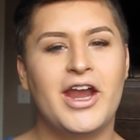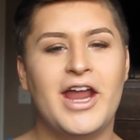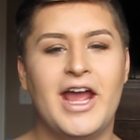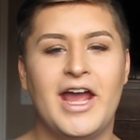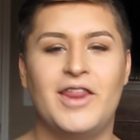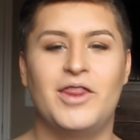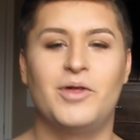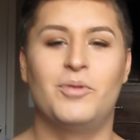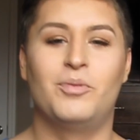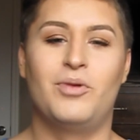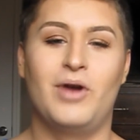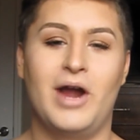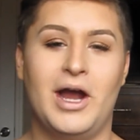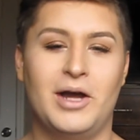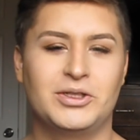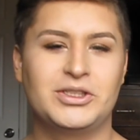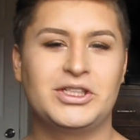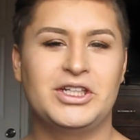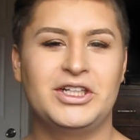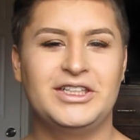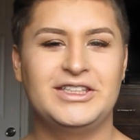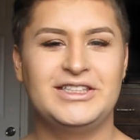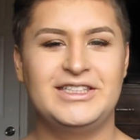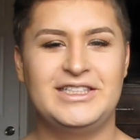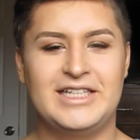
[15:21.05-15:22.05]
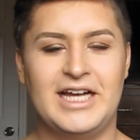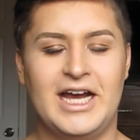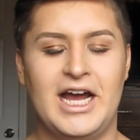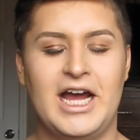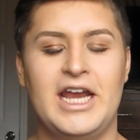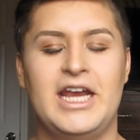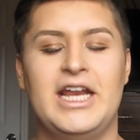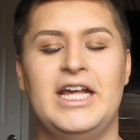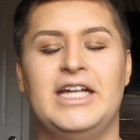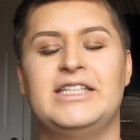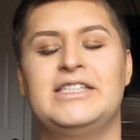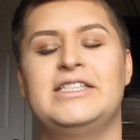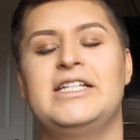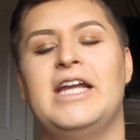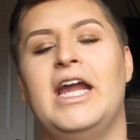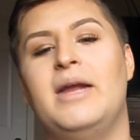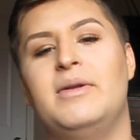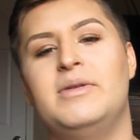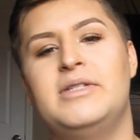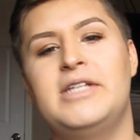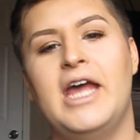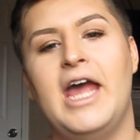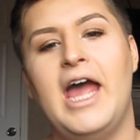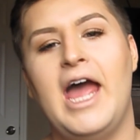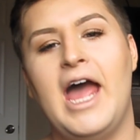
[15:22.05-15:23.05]
and the brows are done, it's time
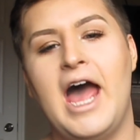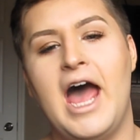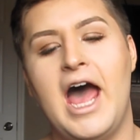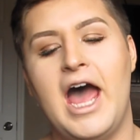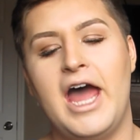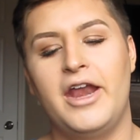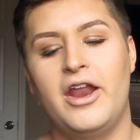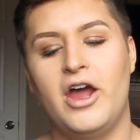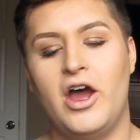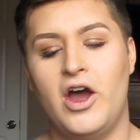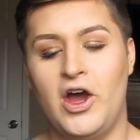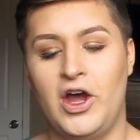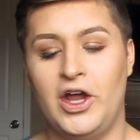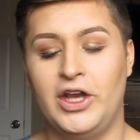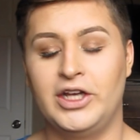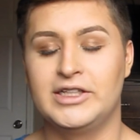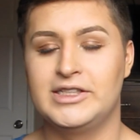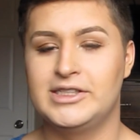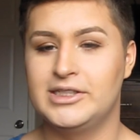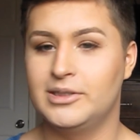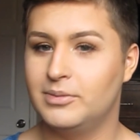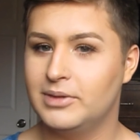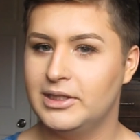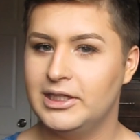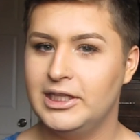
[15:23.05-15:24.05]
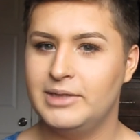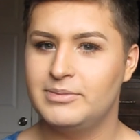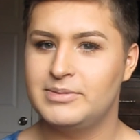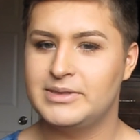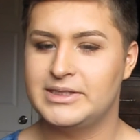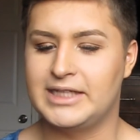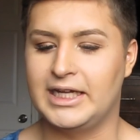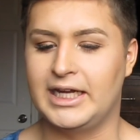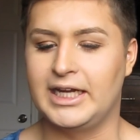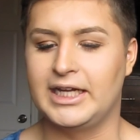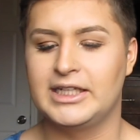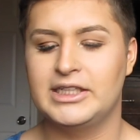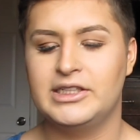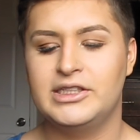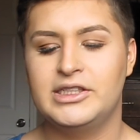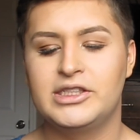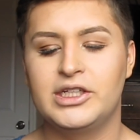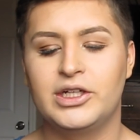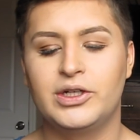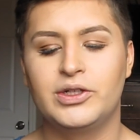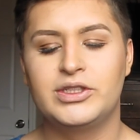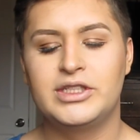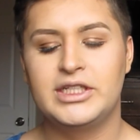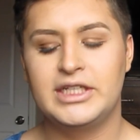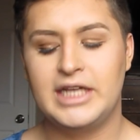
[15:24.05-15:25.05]
to add on some lipstick.
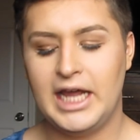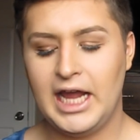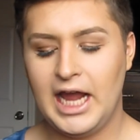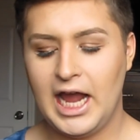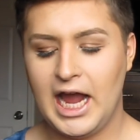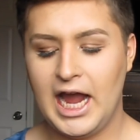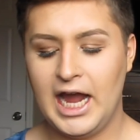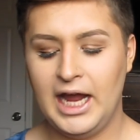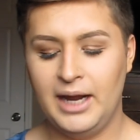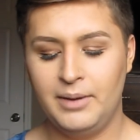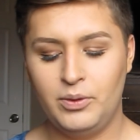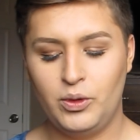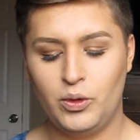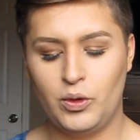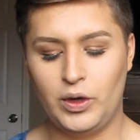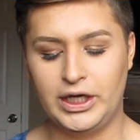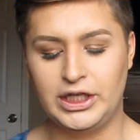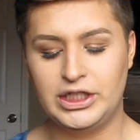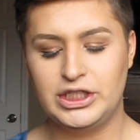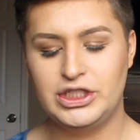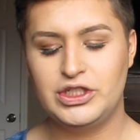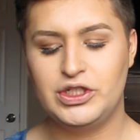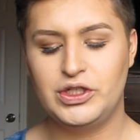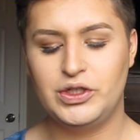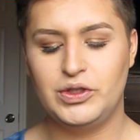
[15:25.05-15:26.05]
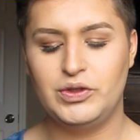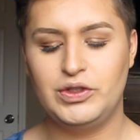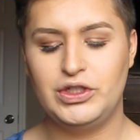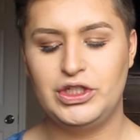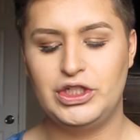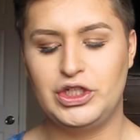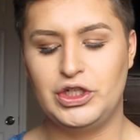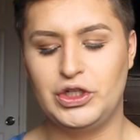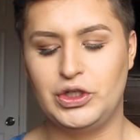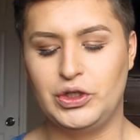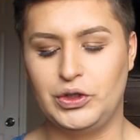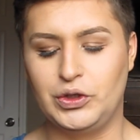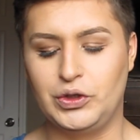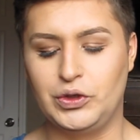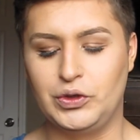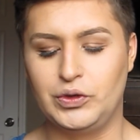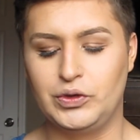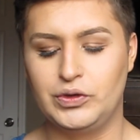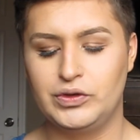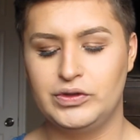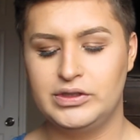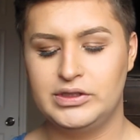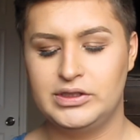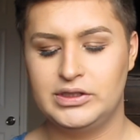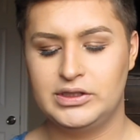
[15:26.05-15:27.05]
So today I'm going to
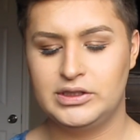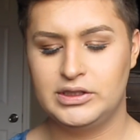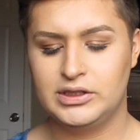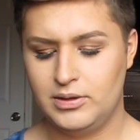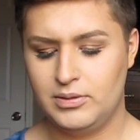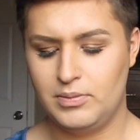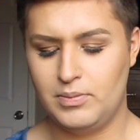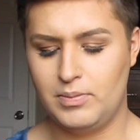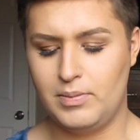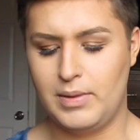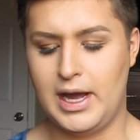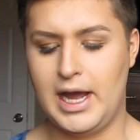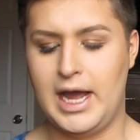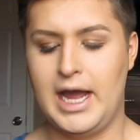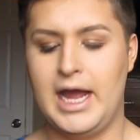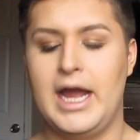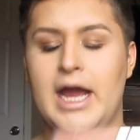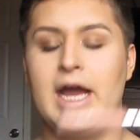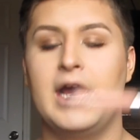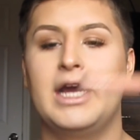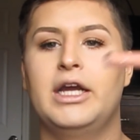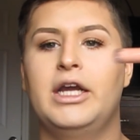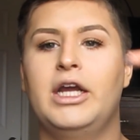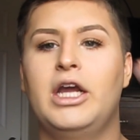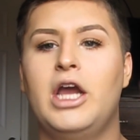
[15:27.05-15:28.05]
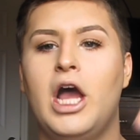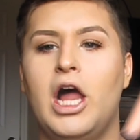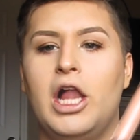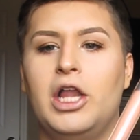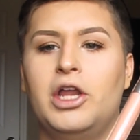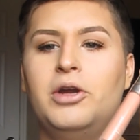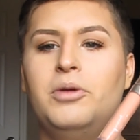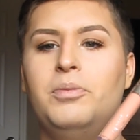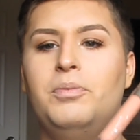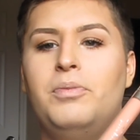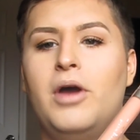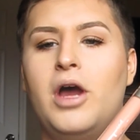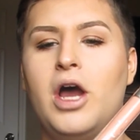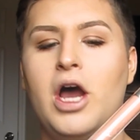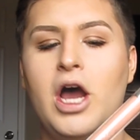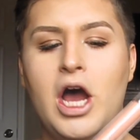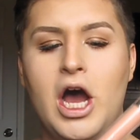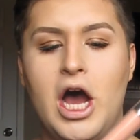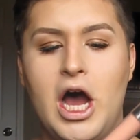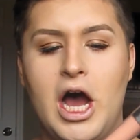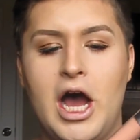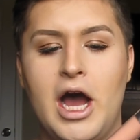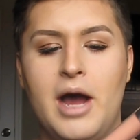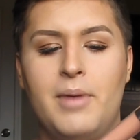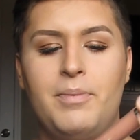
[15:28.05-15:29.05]
use my
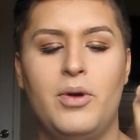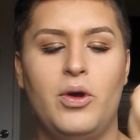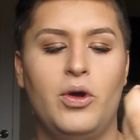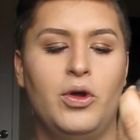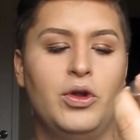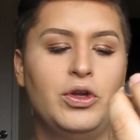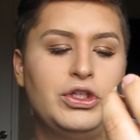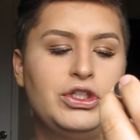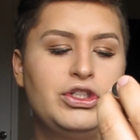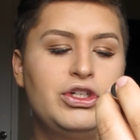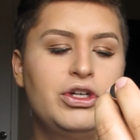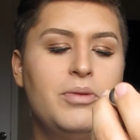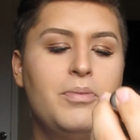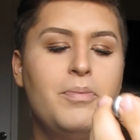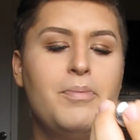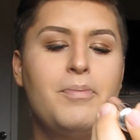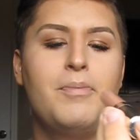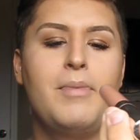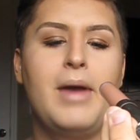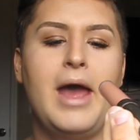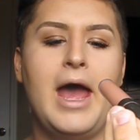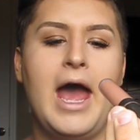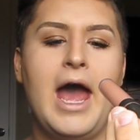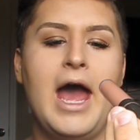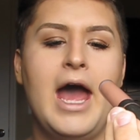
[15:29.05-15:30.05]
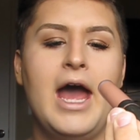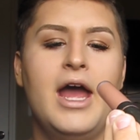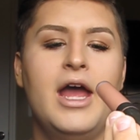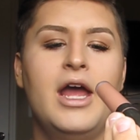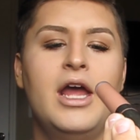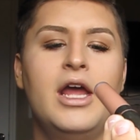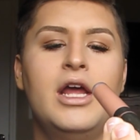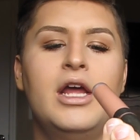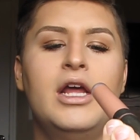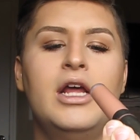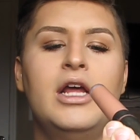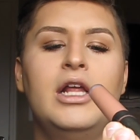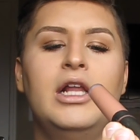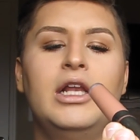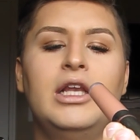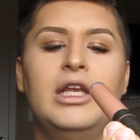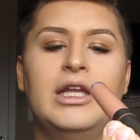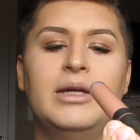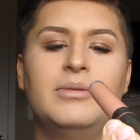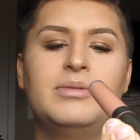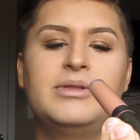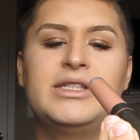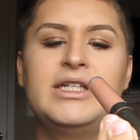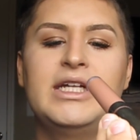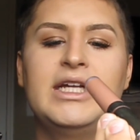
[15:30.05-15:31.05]
ColourPop Ultra Matte
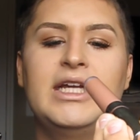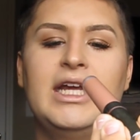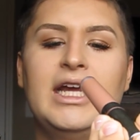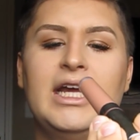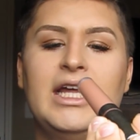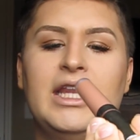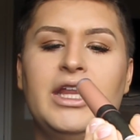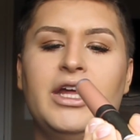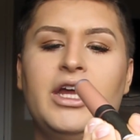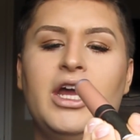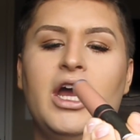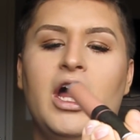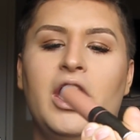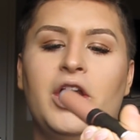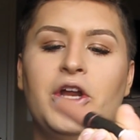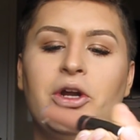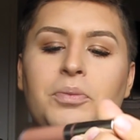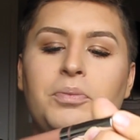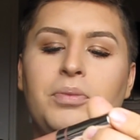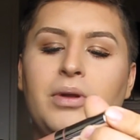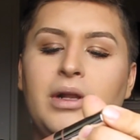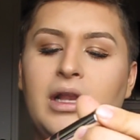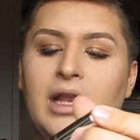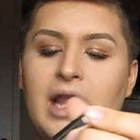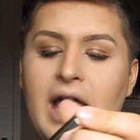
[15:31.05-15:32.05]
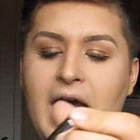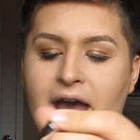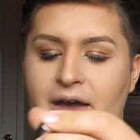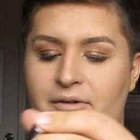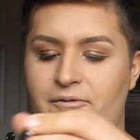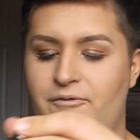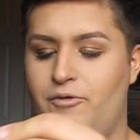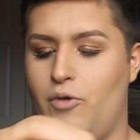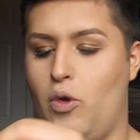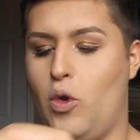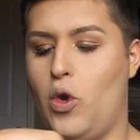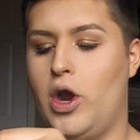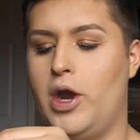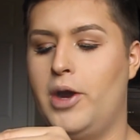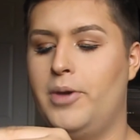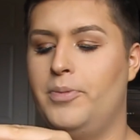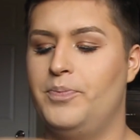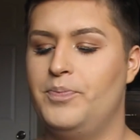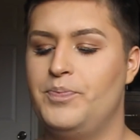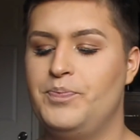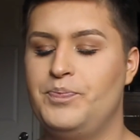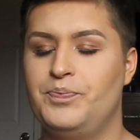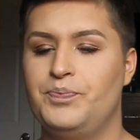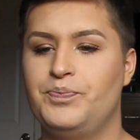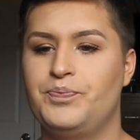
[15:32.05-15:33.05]
lipstick in the color
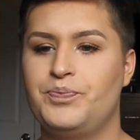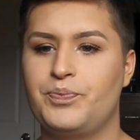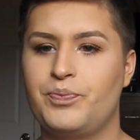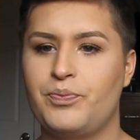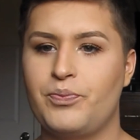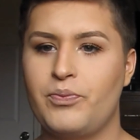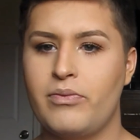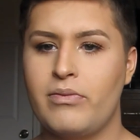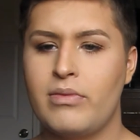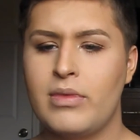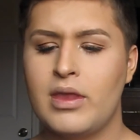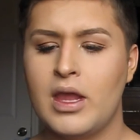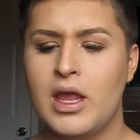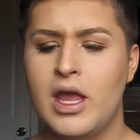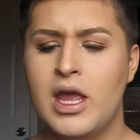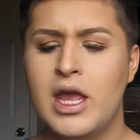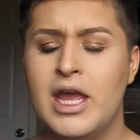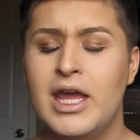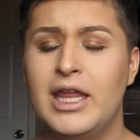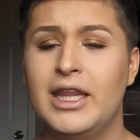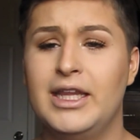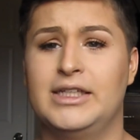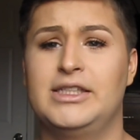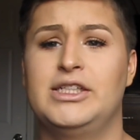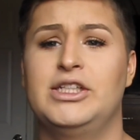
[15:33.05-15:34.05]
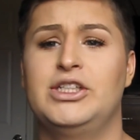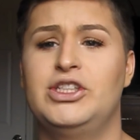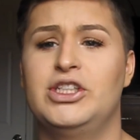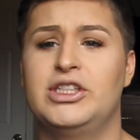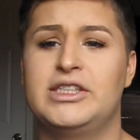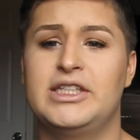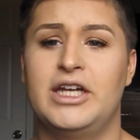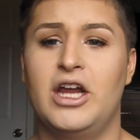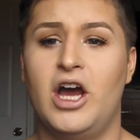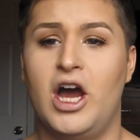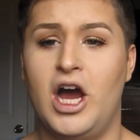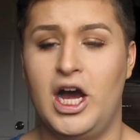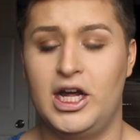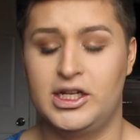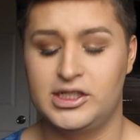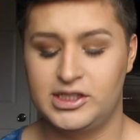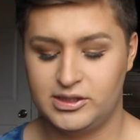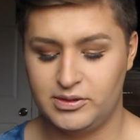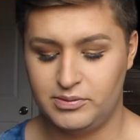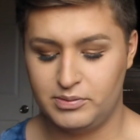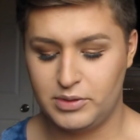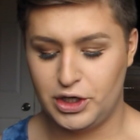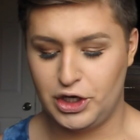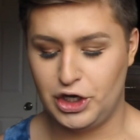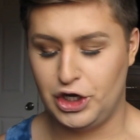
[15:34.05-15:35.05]
Platform. This is just an
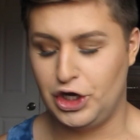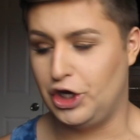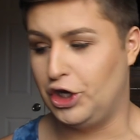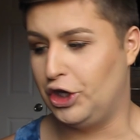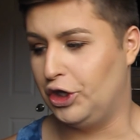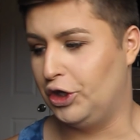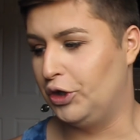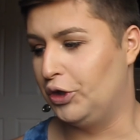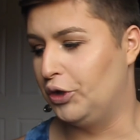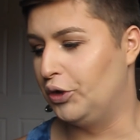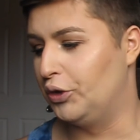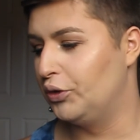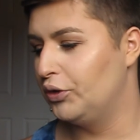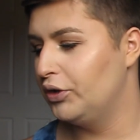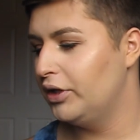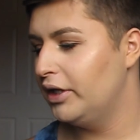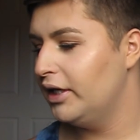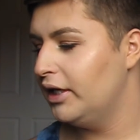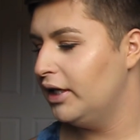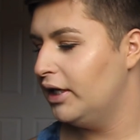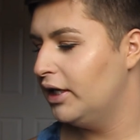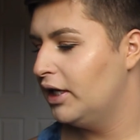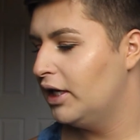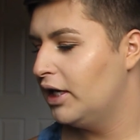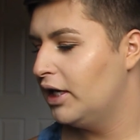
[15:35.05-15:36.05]
awesome nude.